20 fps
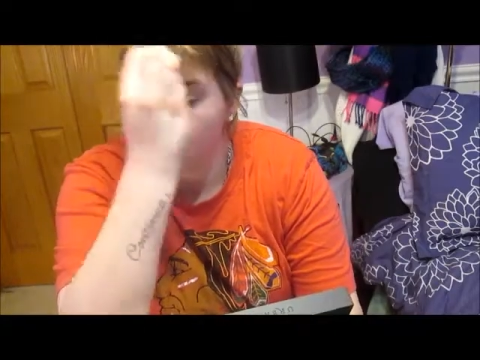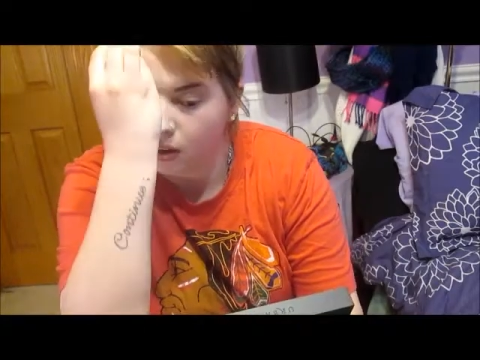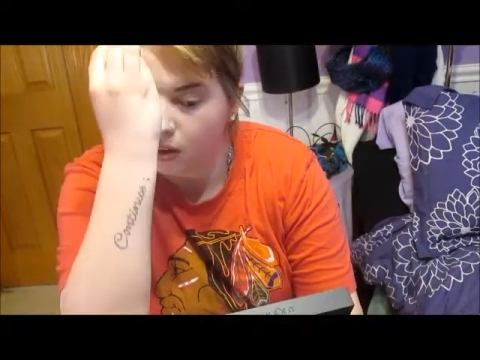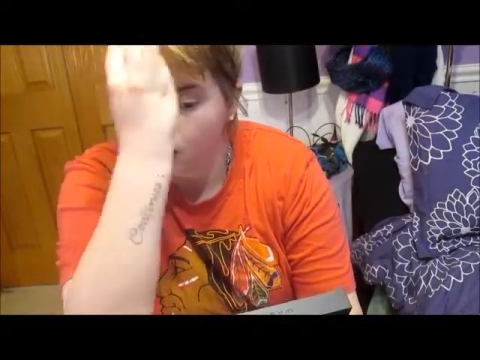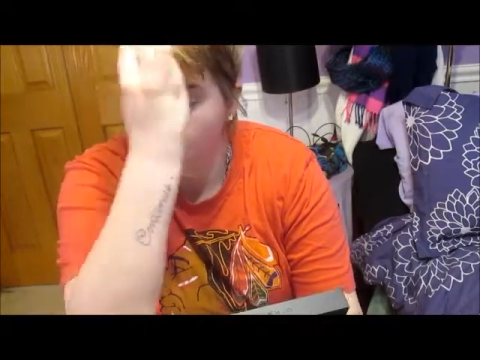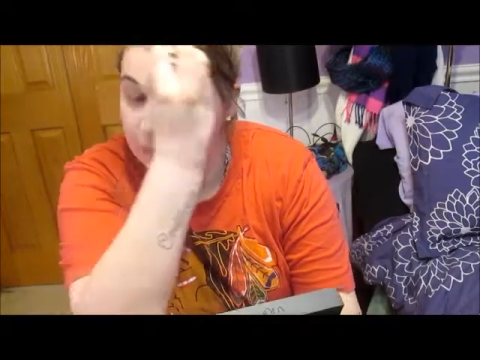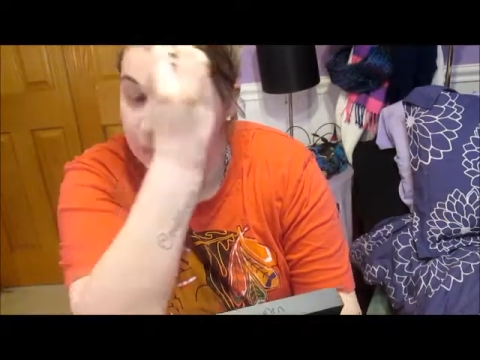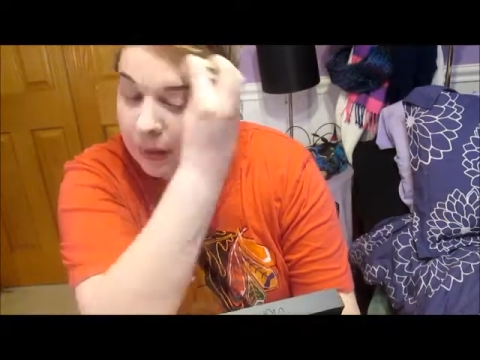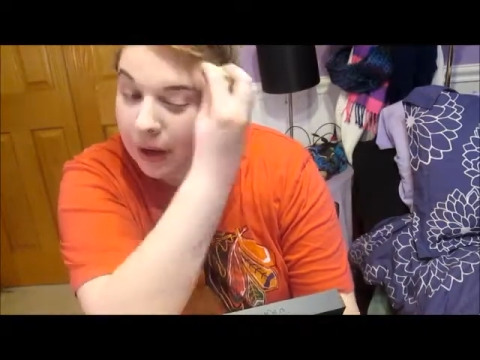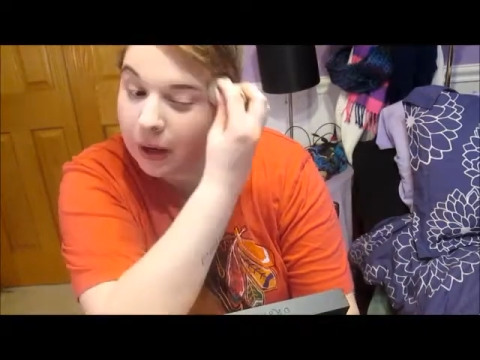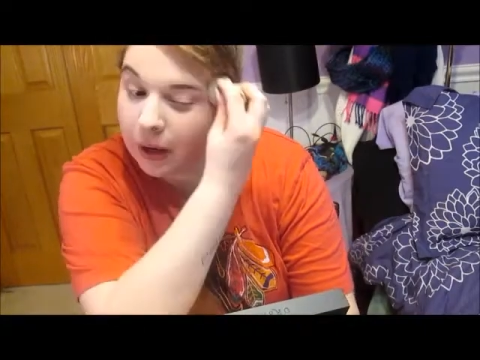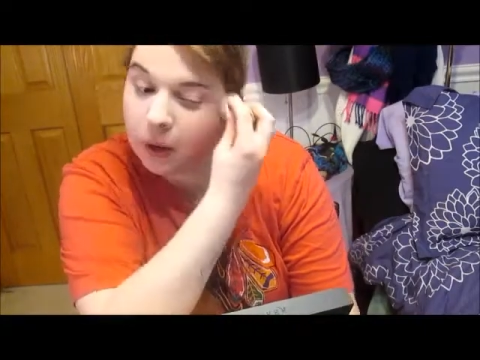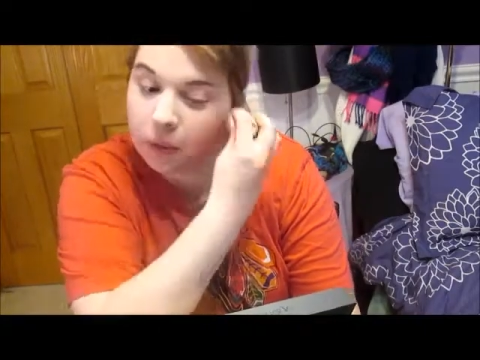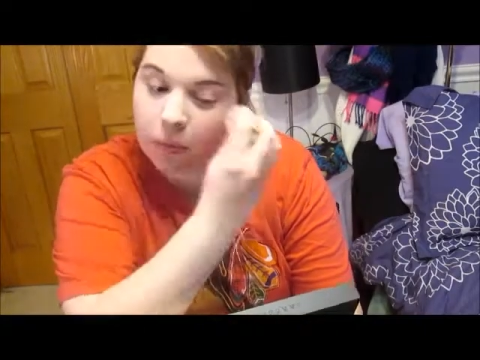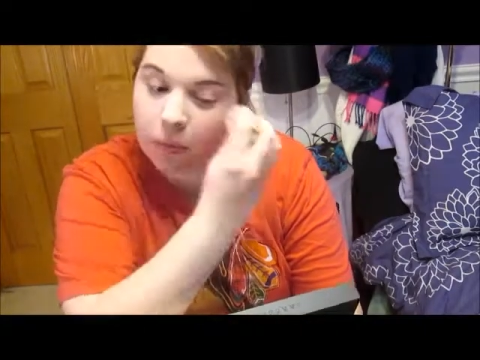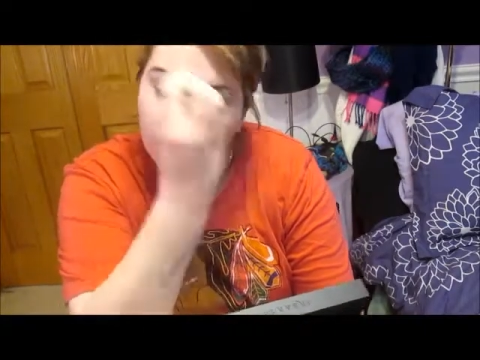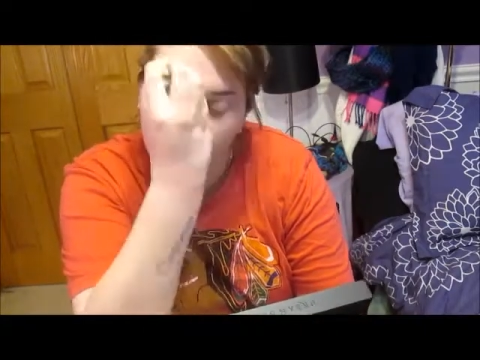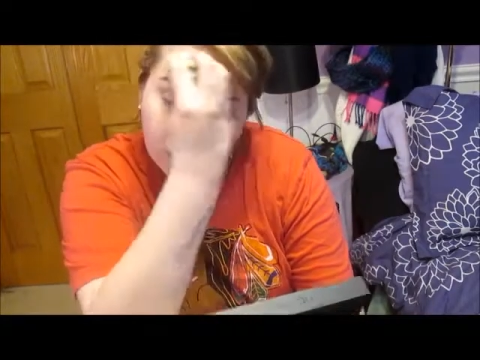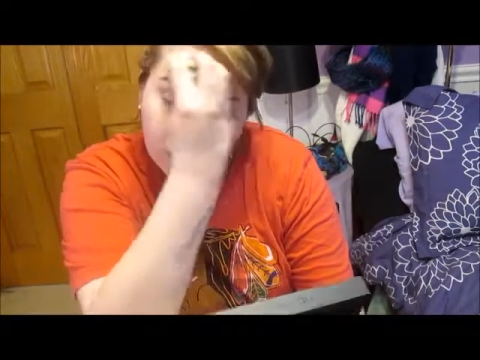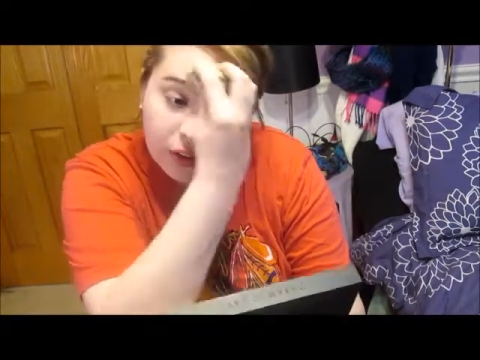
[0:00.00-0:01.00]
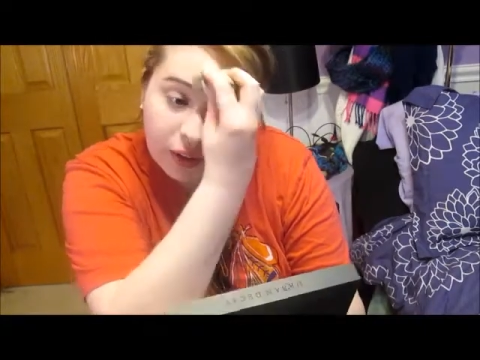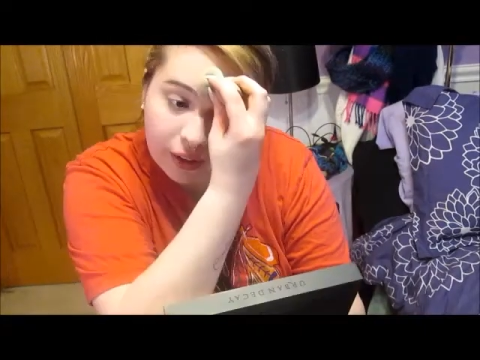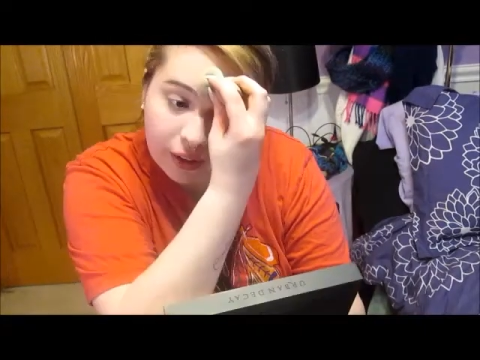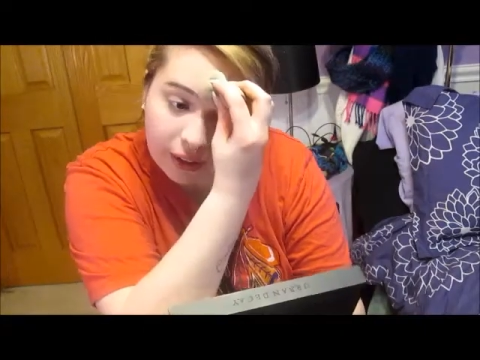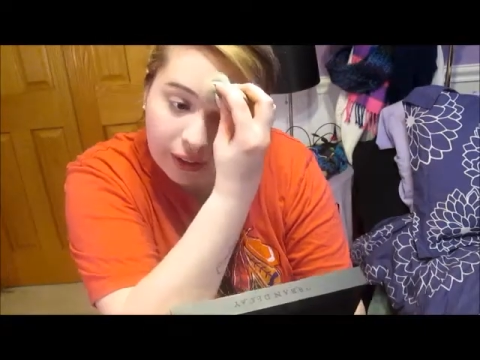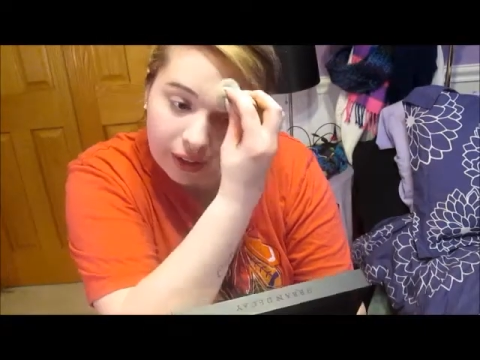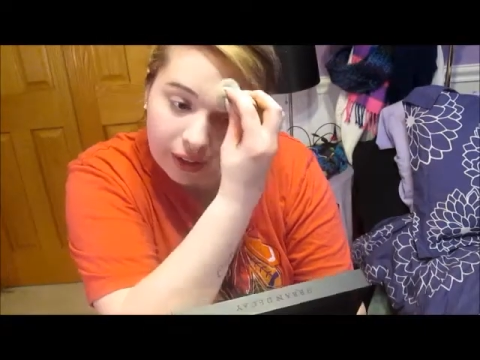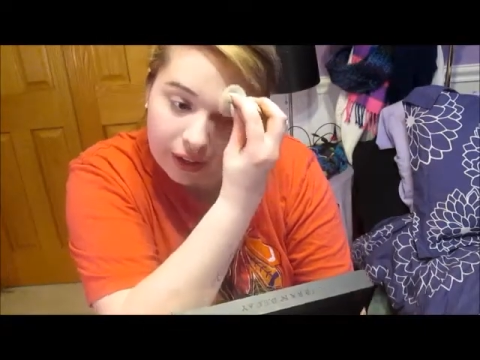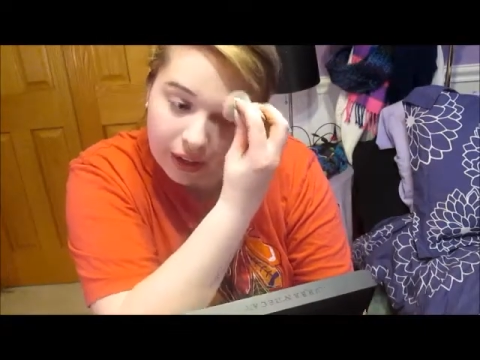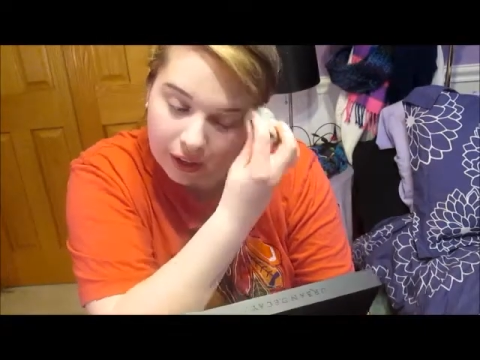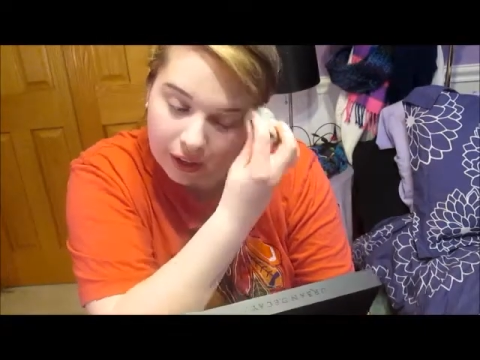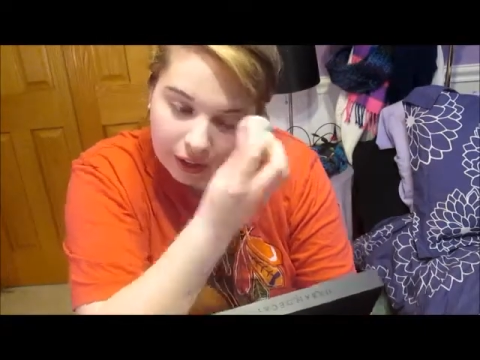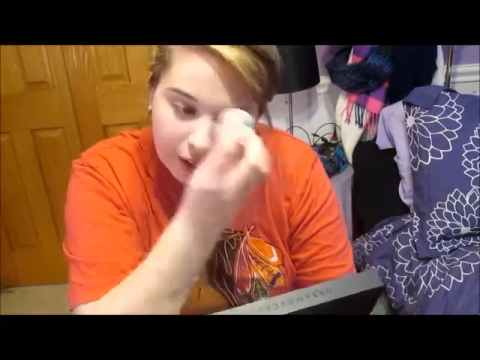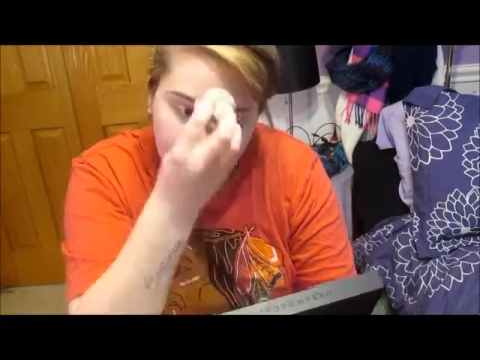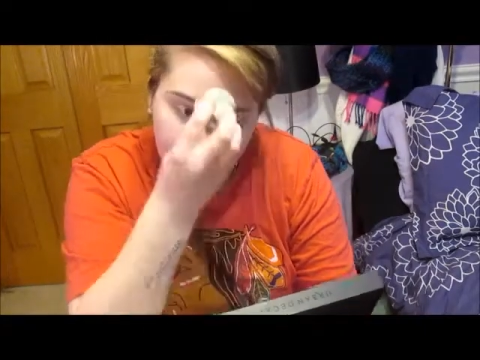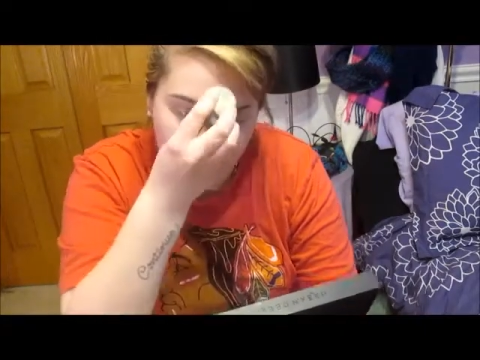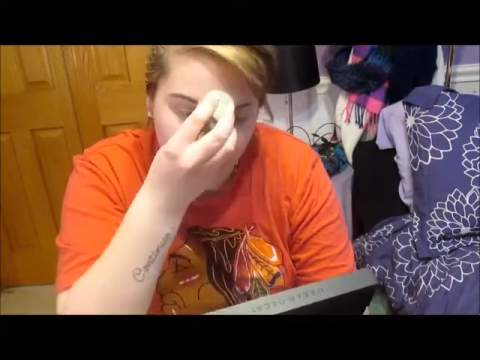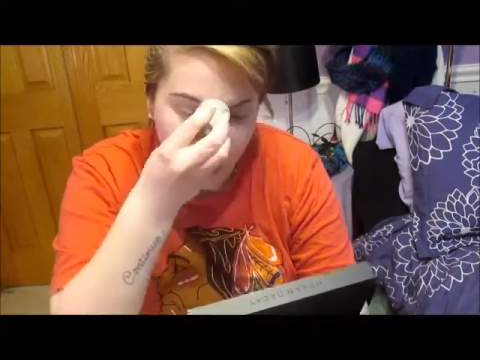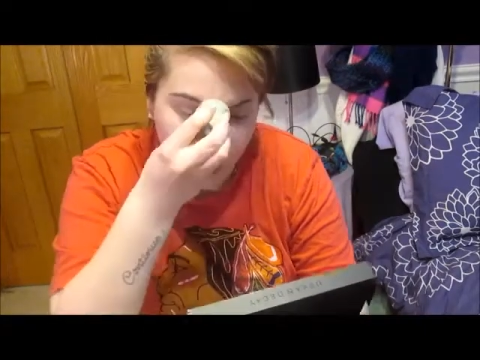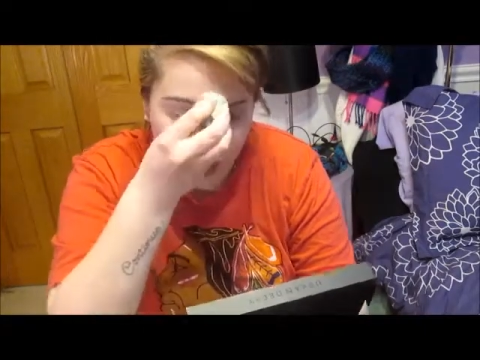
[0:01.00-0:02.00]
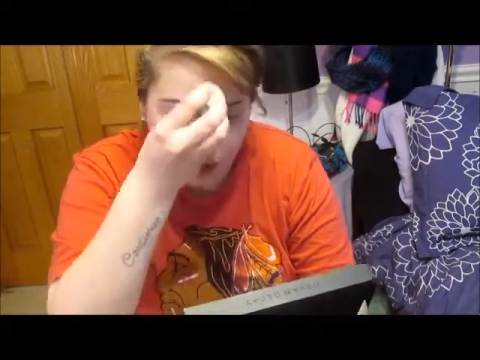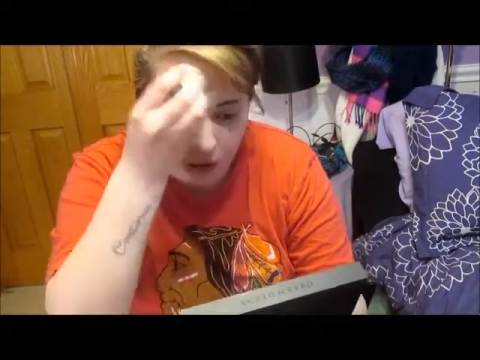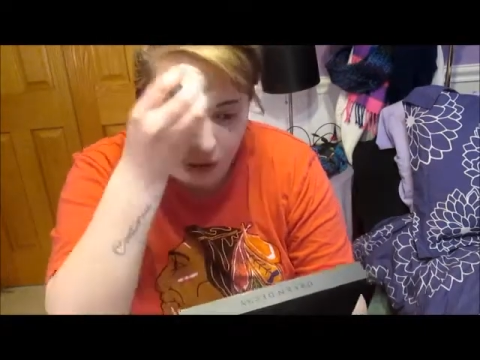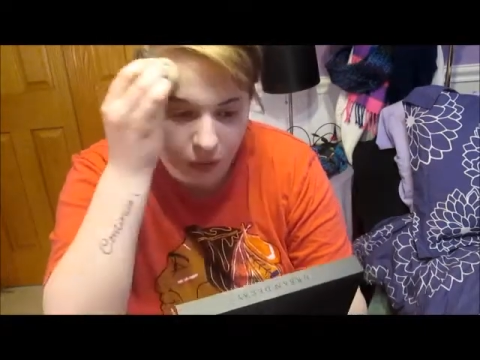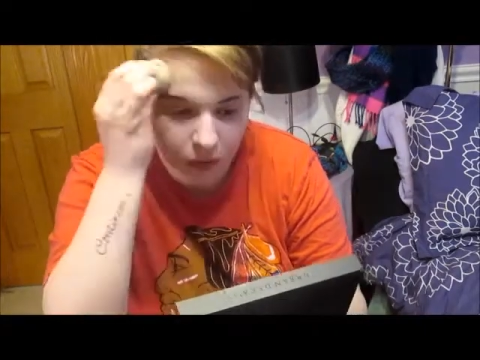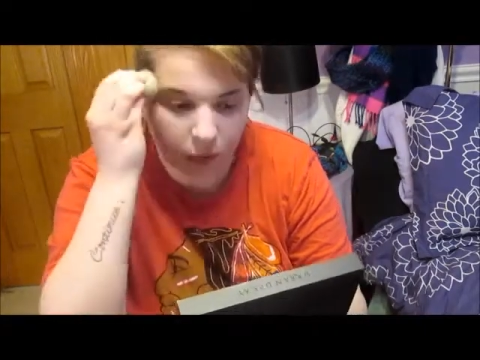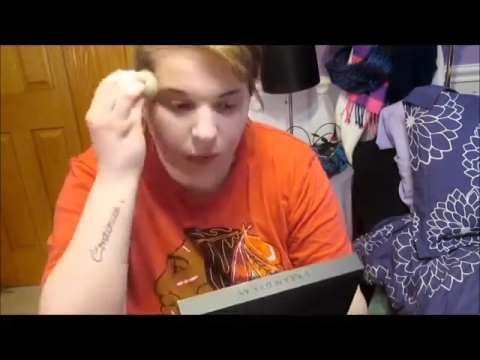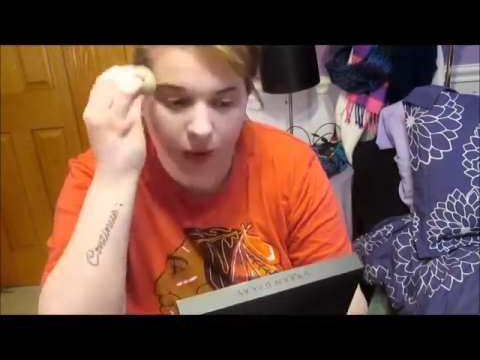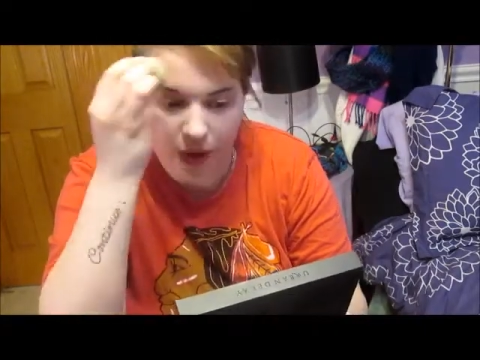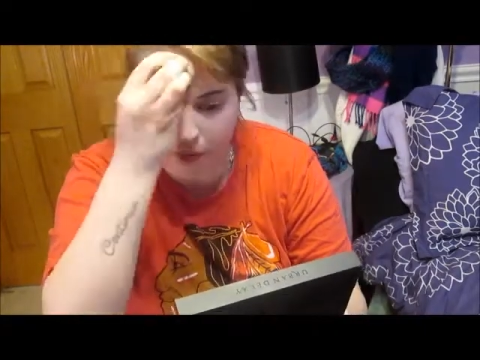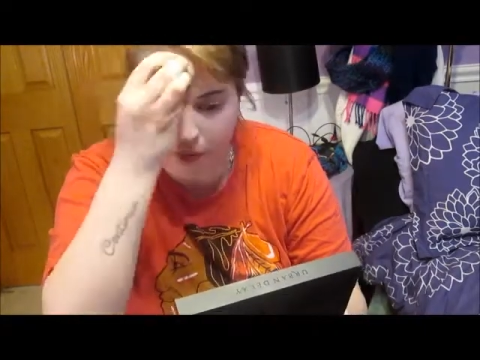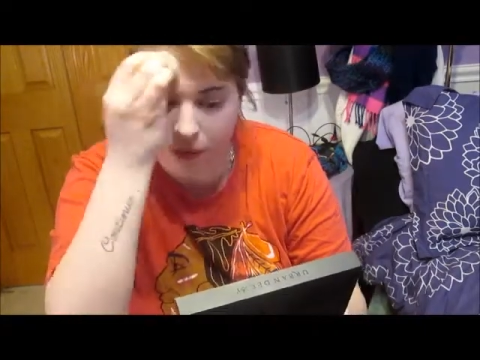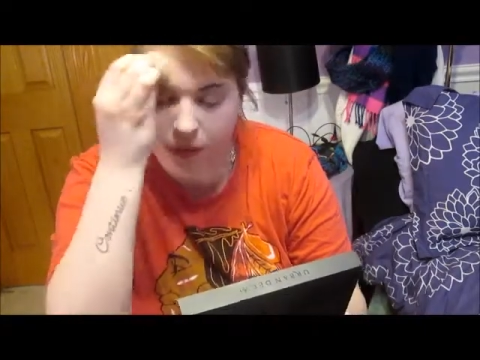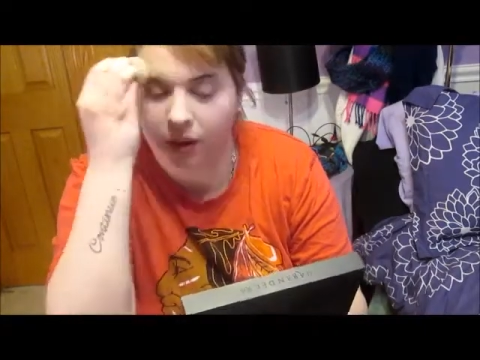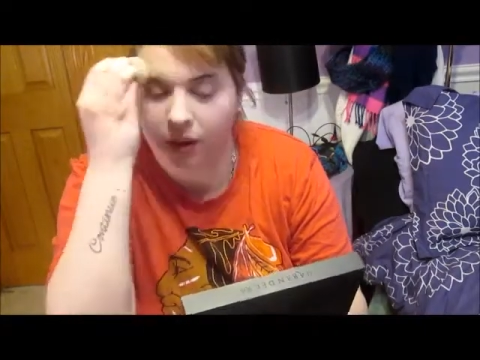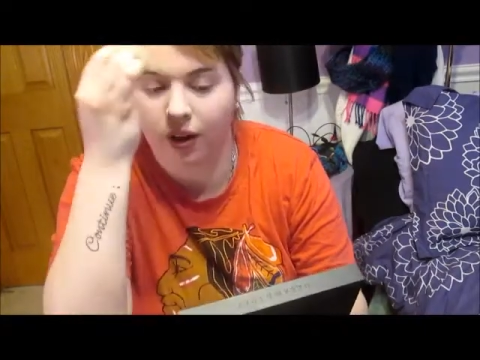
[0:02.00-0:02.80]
comparable to Clean and Clear whatever,